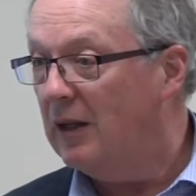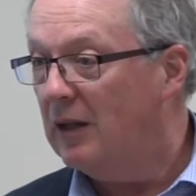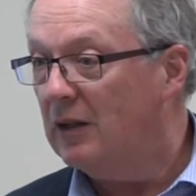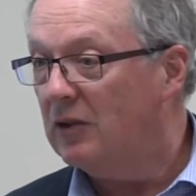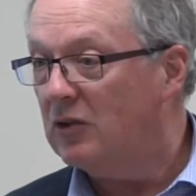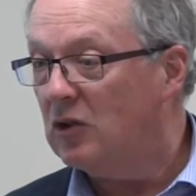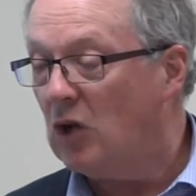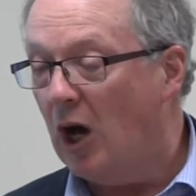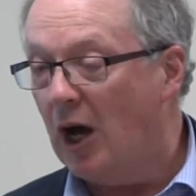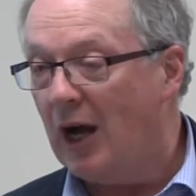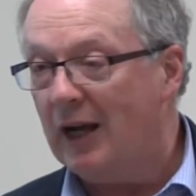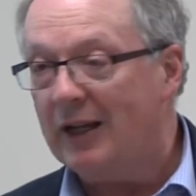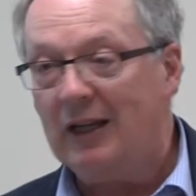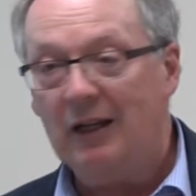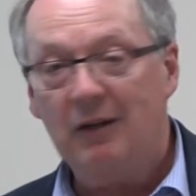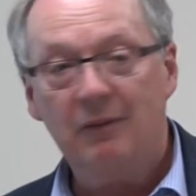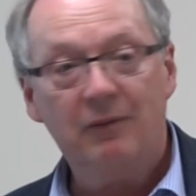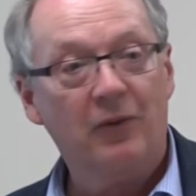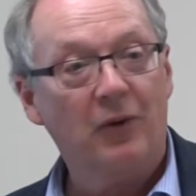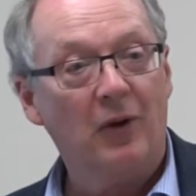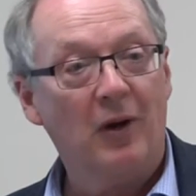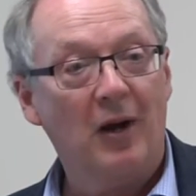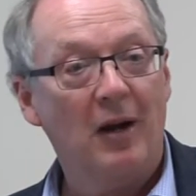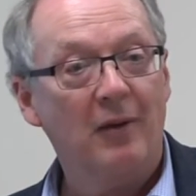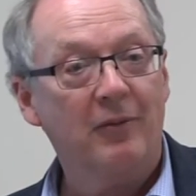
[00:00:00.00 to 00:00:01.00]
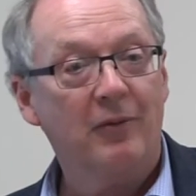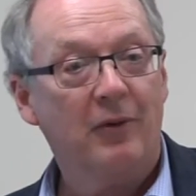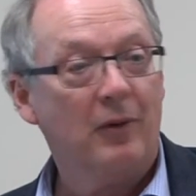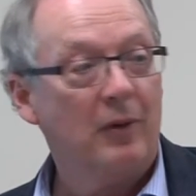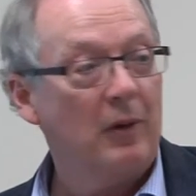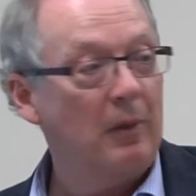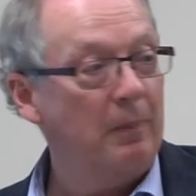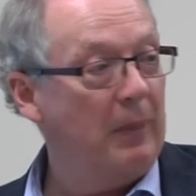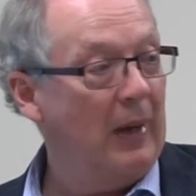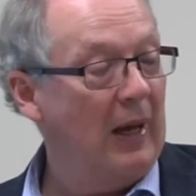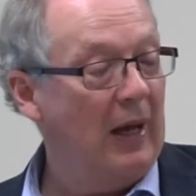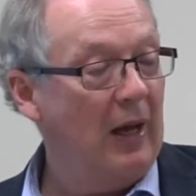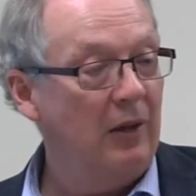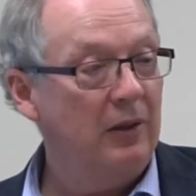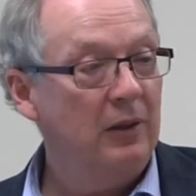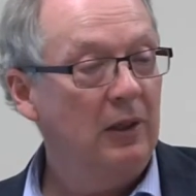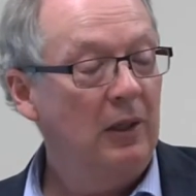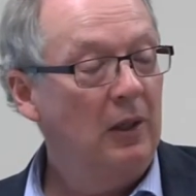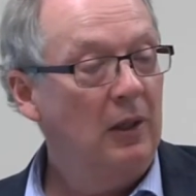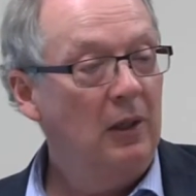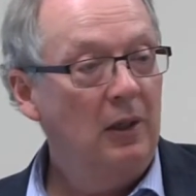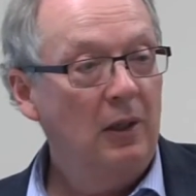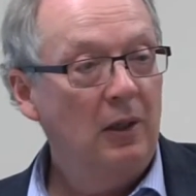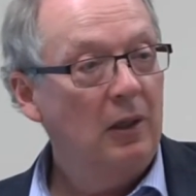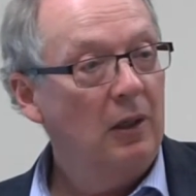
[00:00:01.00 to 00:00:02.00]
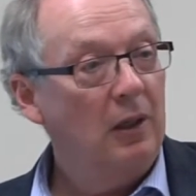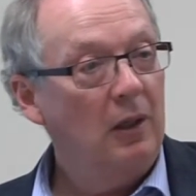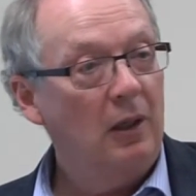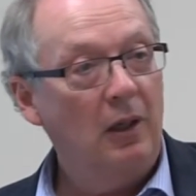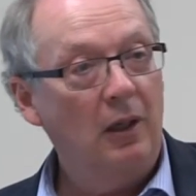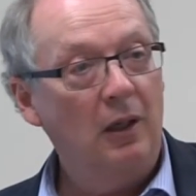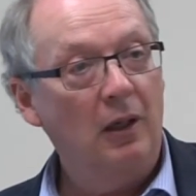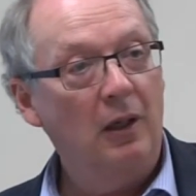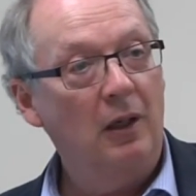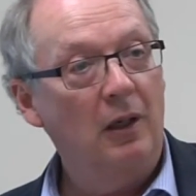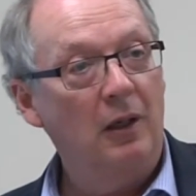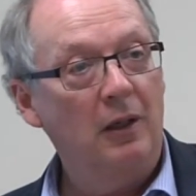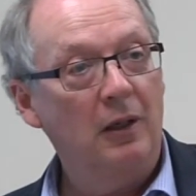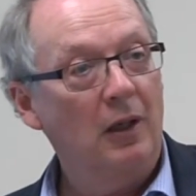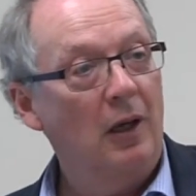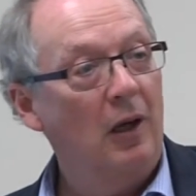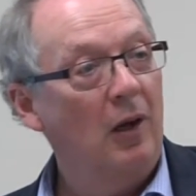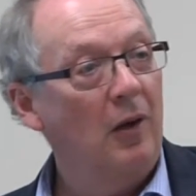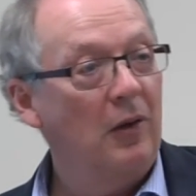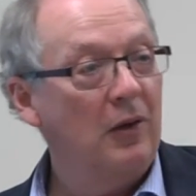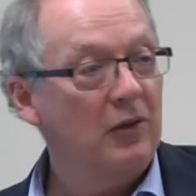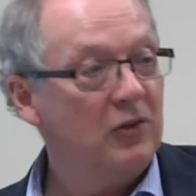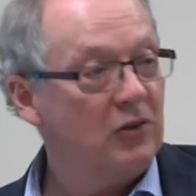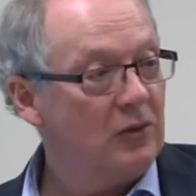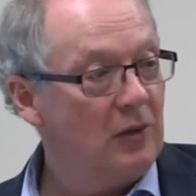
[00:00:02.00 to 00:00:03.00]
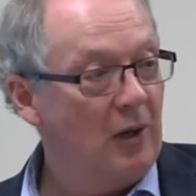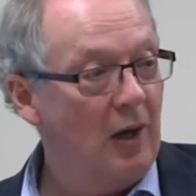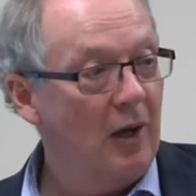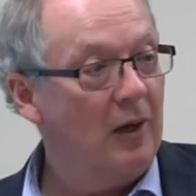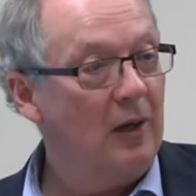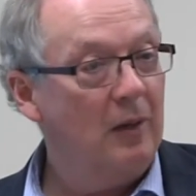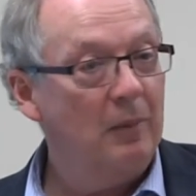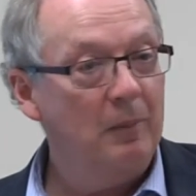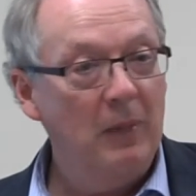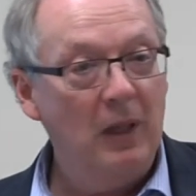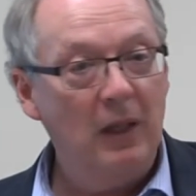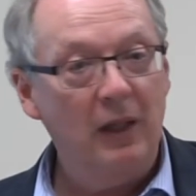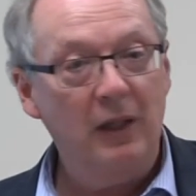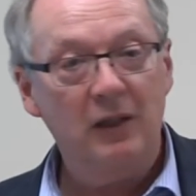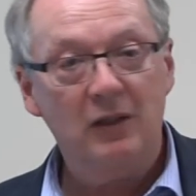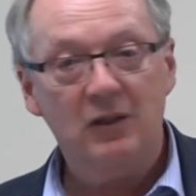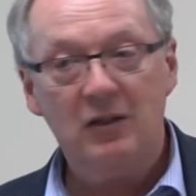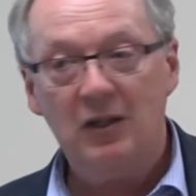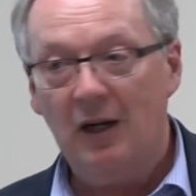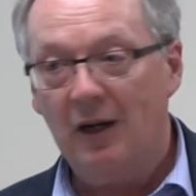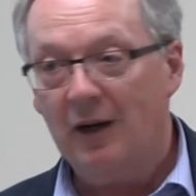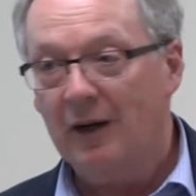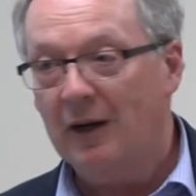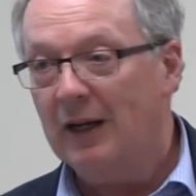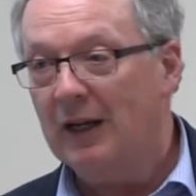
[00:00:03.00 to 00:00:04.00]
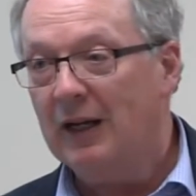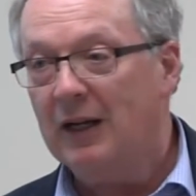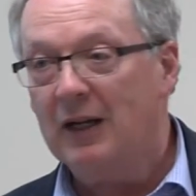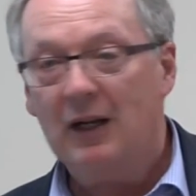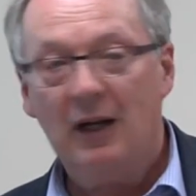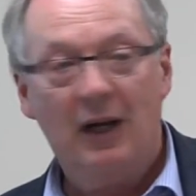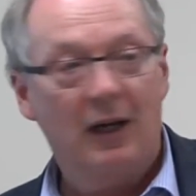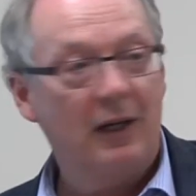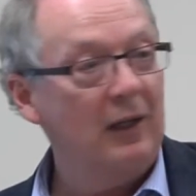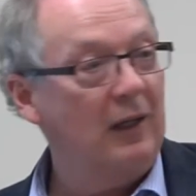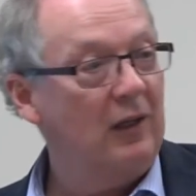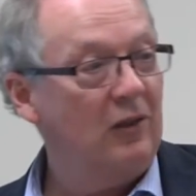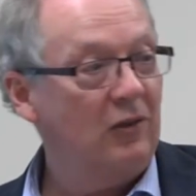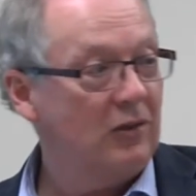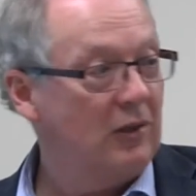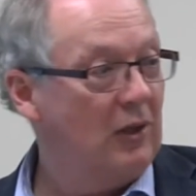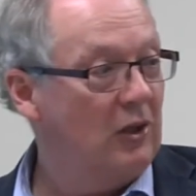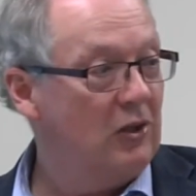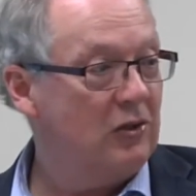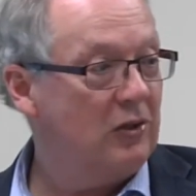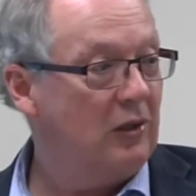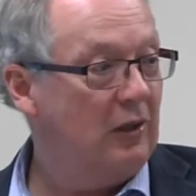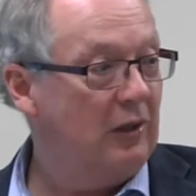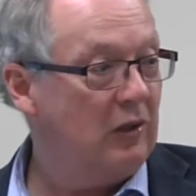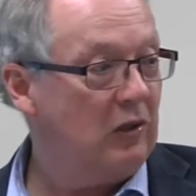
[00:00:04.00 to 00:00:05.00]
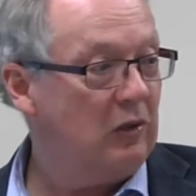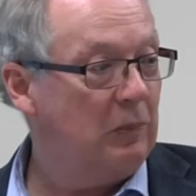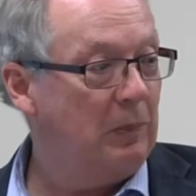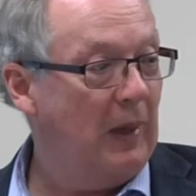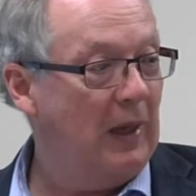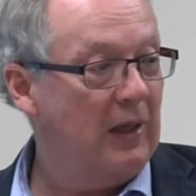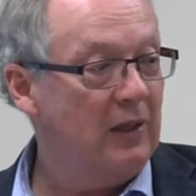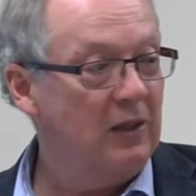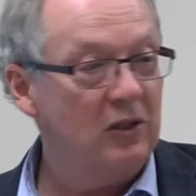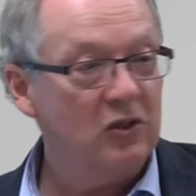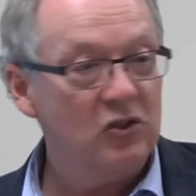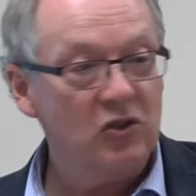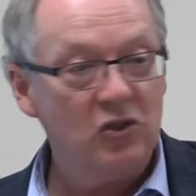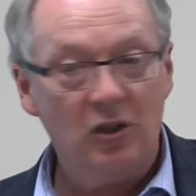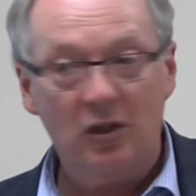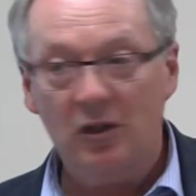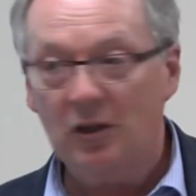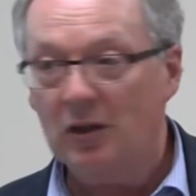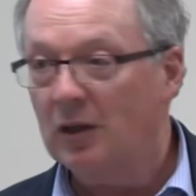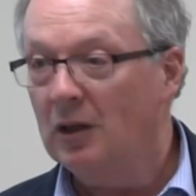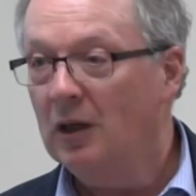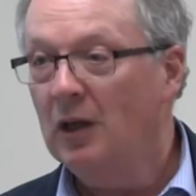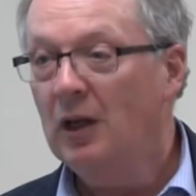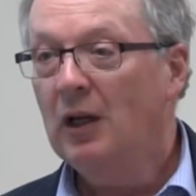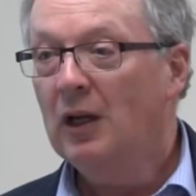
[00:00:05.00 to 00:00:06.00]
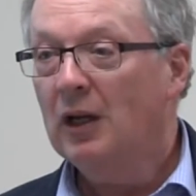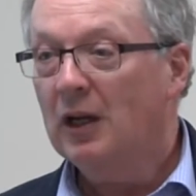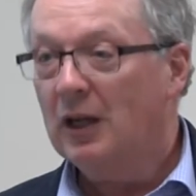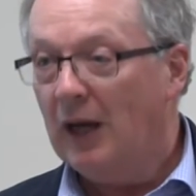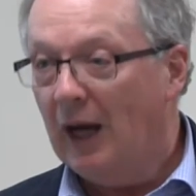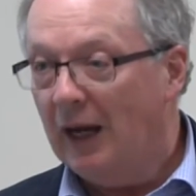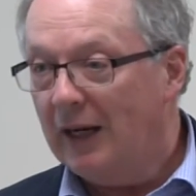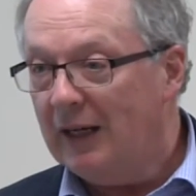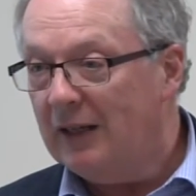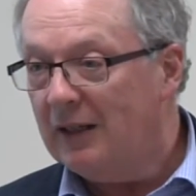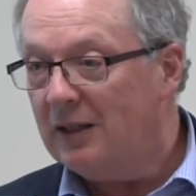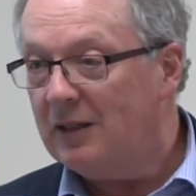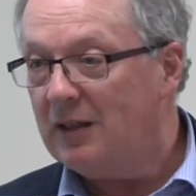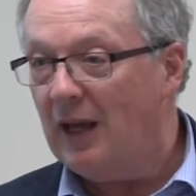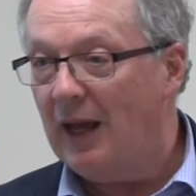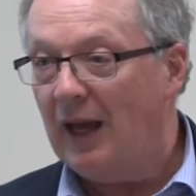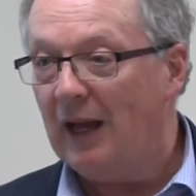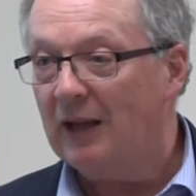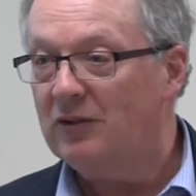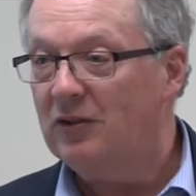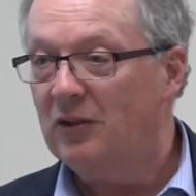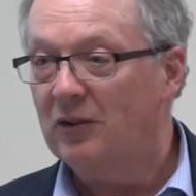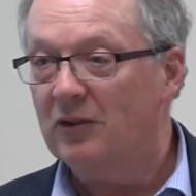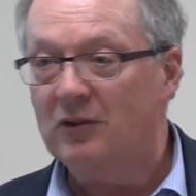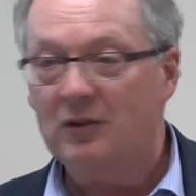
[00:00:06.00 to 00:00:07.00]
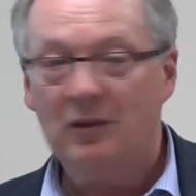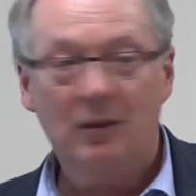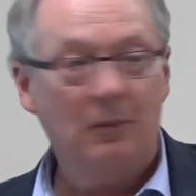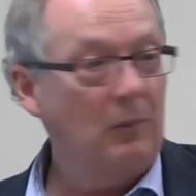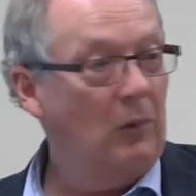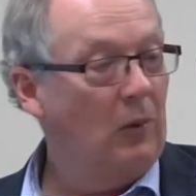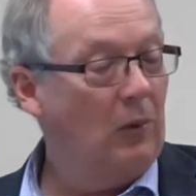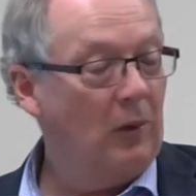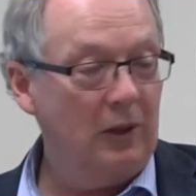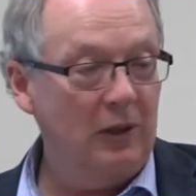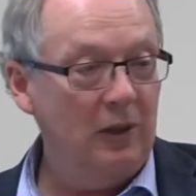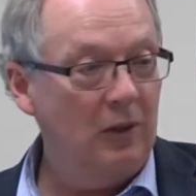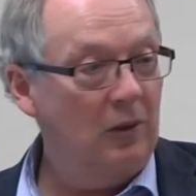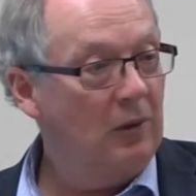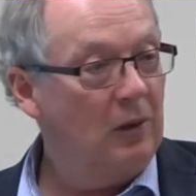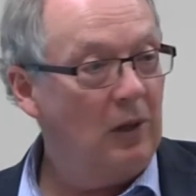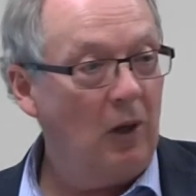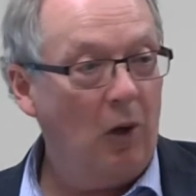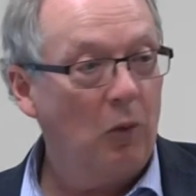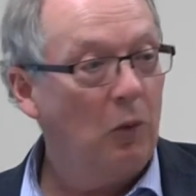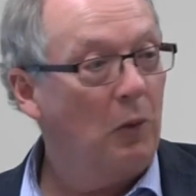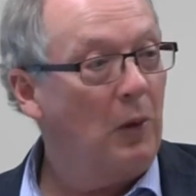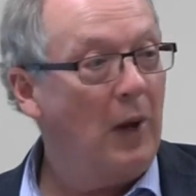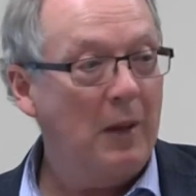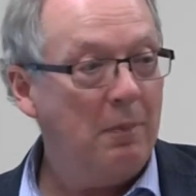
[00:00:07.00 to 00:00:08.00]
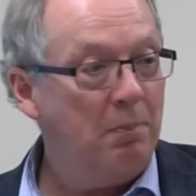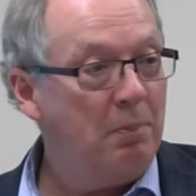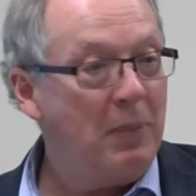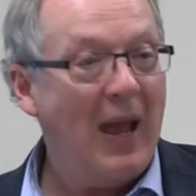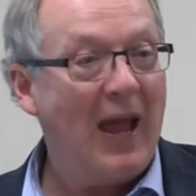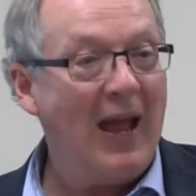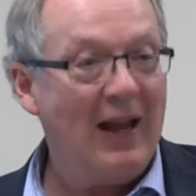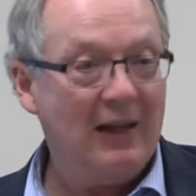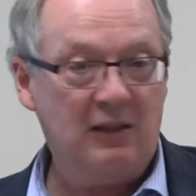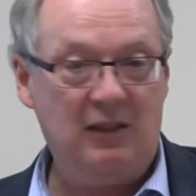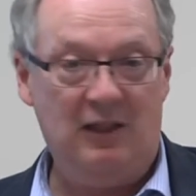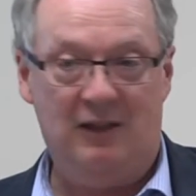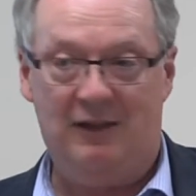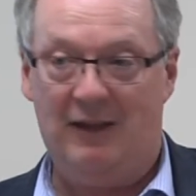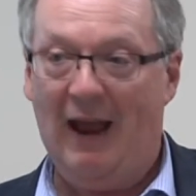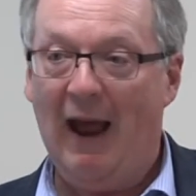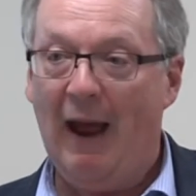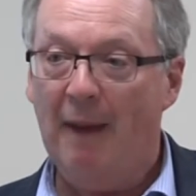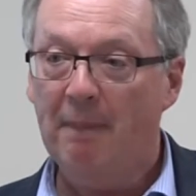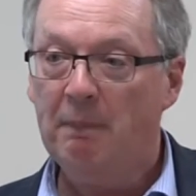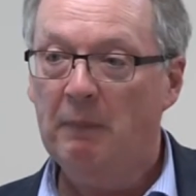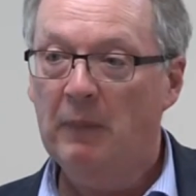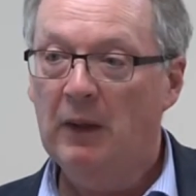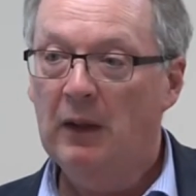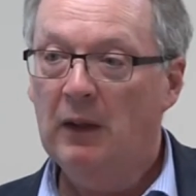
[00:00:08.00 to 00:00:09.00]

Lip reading: talking forever about a stronger military, cutting social expenditure, cutting taxes some more. You can go right back to that.